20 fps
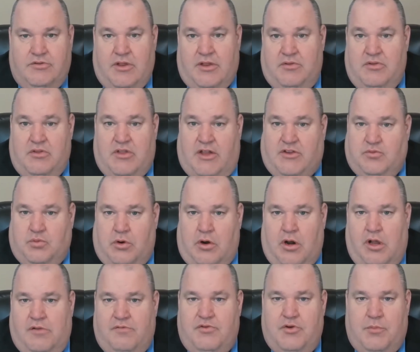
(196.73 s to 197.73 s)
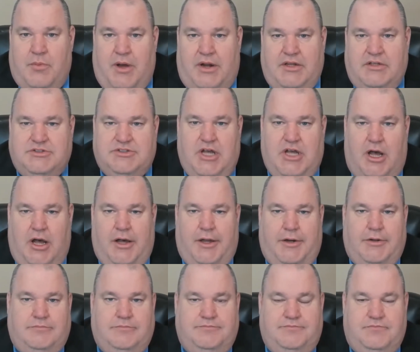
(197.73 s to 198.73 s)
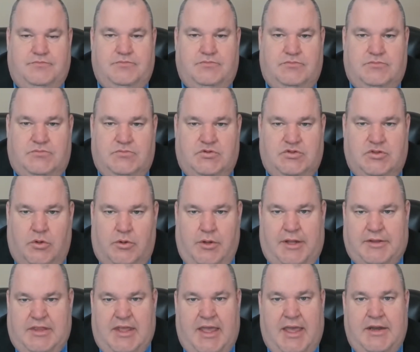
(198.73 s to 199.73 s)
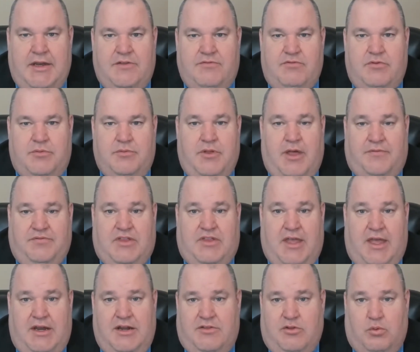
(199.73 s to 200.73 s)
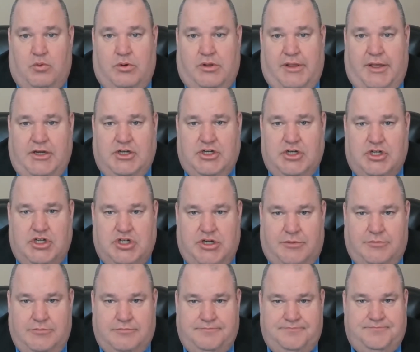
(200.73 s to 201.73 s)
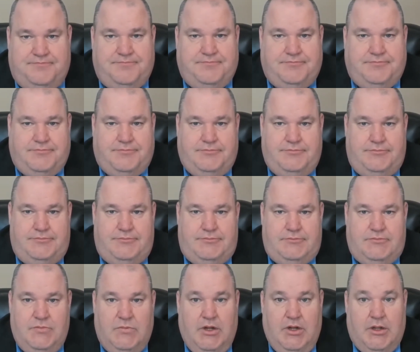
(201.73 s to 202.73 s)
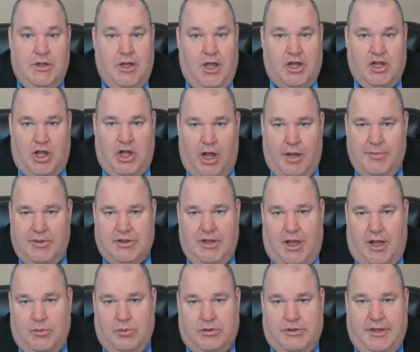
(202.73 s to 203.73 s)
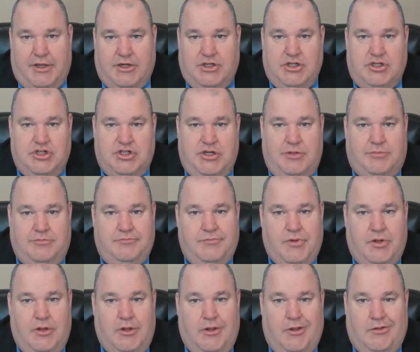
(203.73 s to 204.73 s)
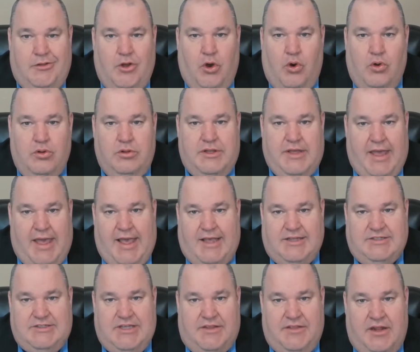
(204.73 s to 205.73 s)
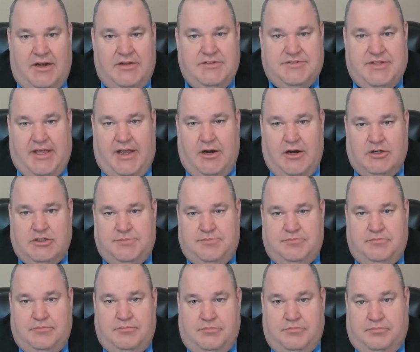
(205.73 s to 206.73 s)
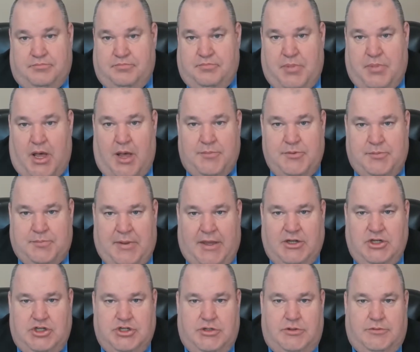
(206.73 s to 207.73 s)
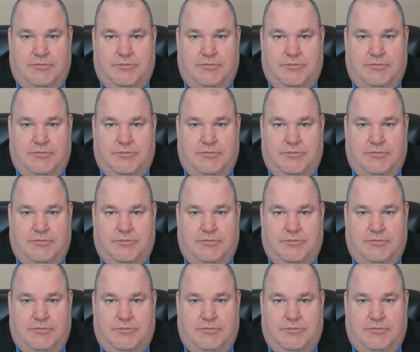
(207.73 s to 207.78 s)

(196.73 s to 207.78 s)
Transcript: That's where all of their money's gone. So at the end of the relationship, a common law relationship, the only asset that is there is Bob's pension.